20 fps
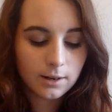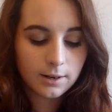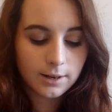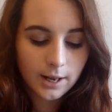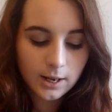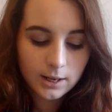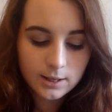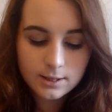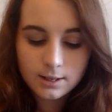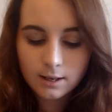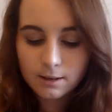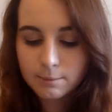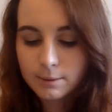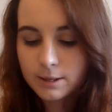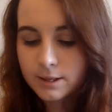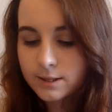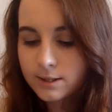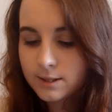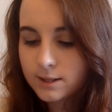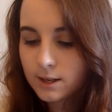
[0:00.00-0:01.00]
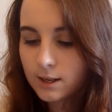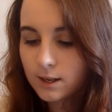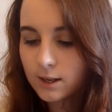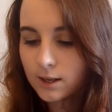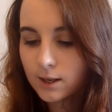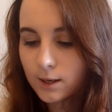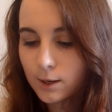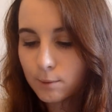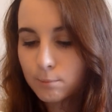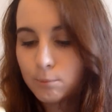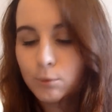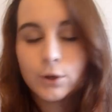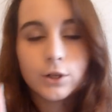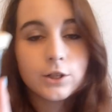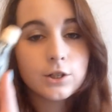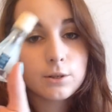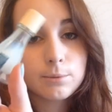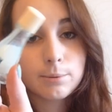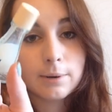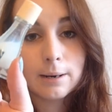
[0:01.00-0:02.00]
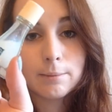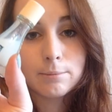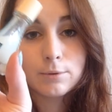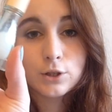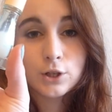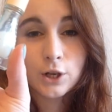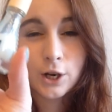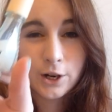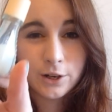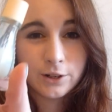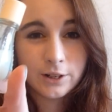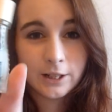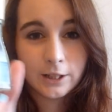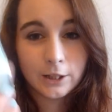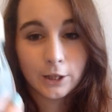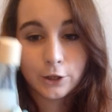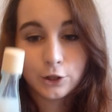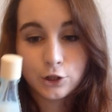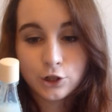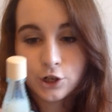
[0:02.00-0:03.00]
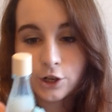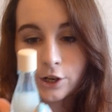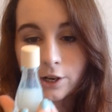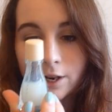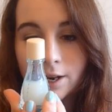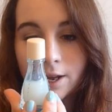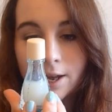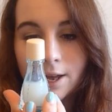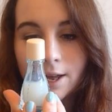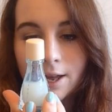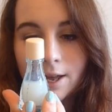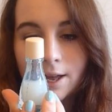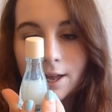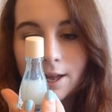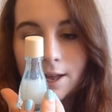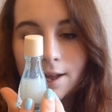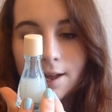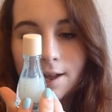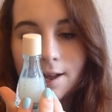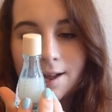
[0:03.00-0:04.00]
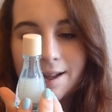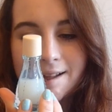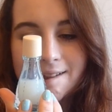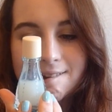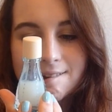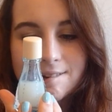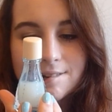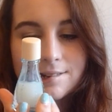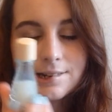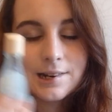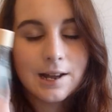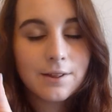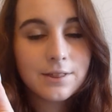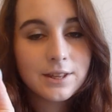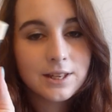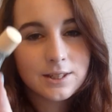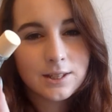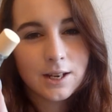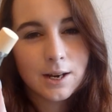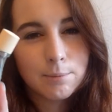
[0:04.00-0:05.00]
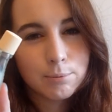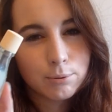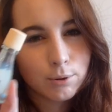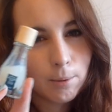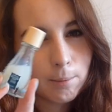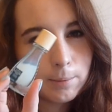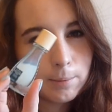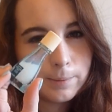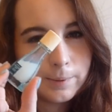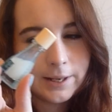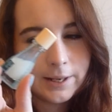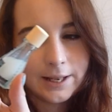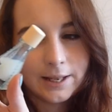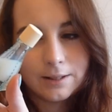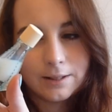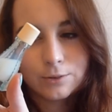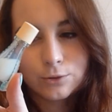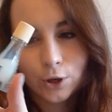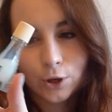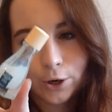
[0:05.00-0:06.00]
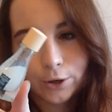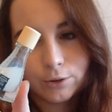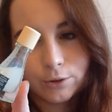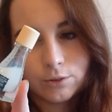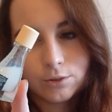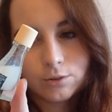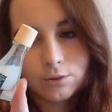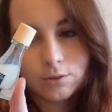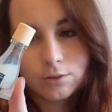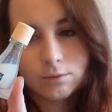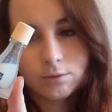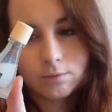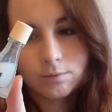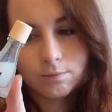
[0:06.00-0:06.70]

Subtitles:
Next up is the Moisture Prep Toning Lotion. Now this I probably don't